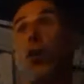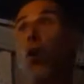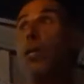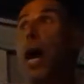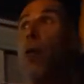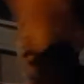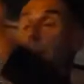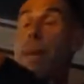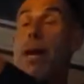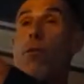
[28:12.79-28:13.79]
and then go
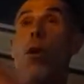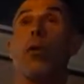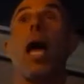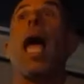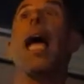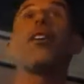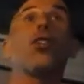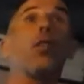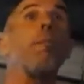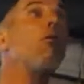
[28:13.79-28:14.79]
down that main road.
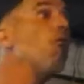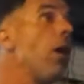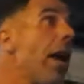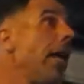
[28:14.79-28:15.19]
And just be